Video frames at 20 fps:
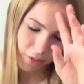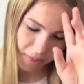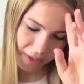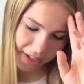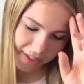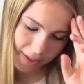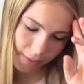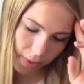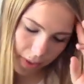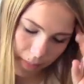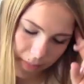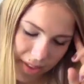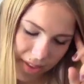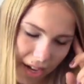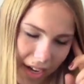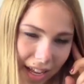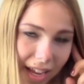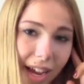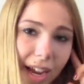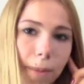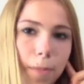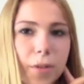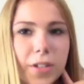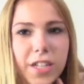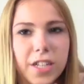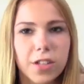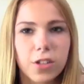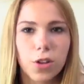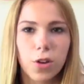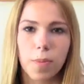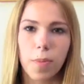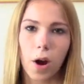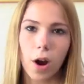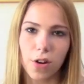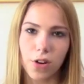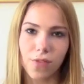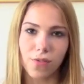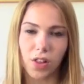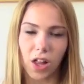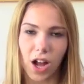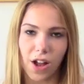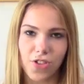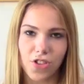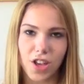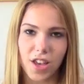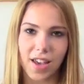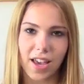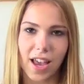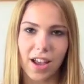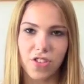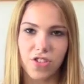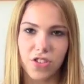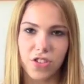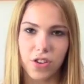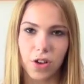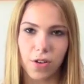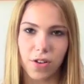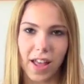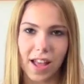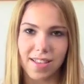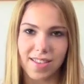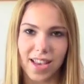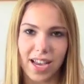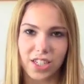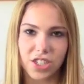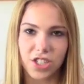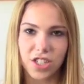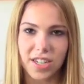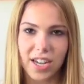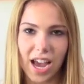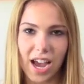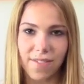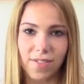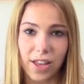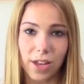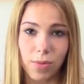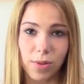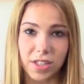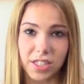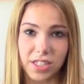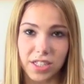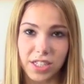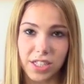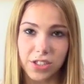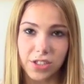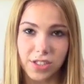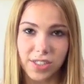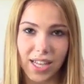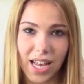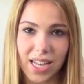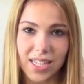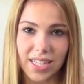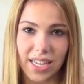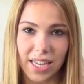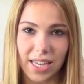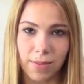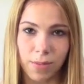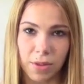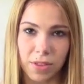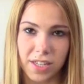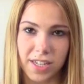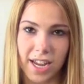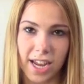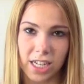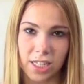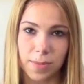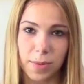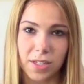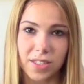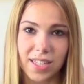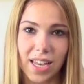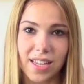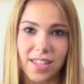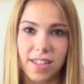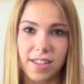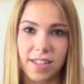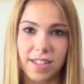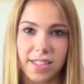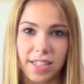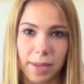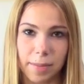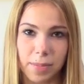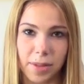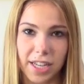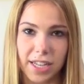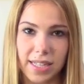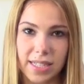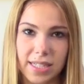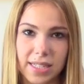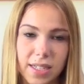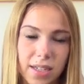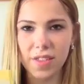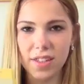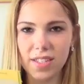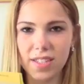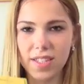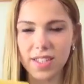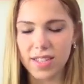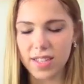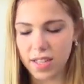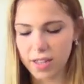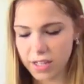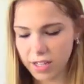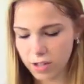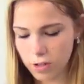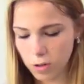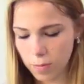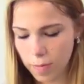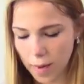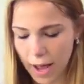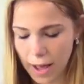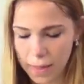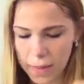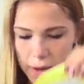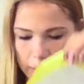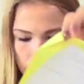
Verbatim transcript: for me because then when I'm studying a particular part of logic, I can just go to that section and have like what the teacher says and what the textbook says in the same place. This is the legal pad that